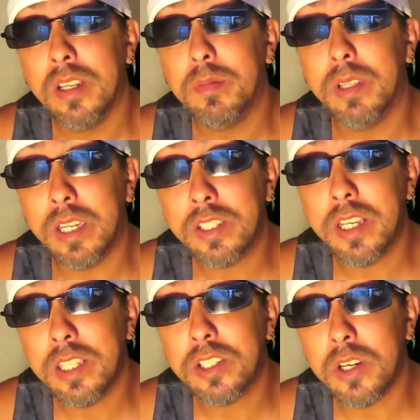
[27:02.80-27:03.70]
But let's
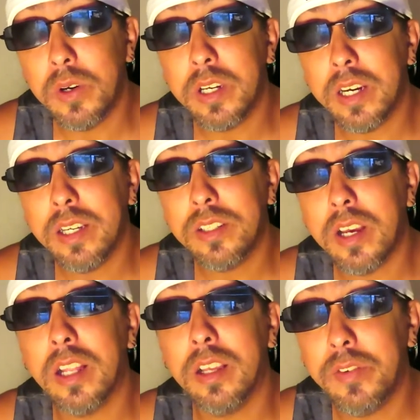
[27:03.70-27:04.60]
get this going, guys.
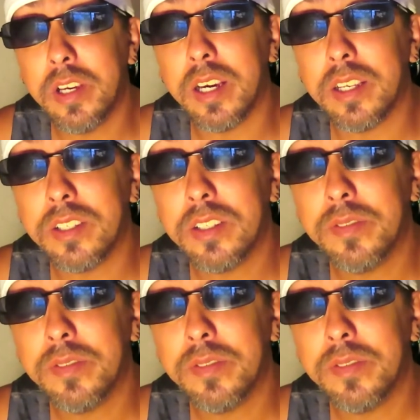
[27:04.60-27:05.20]
I love you guys.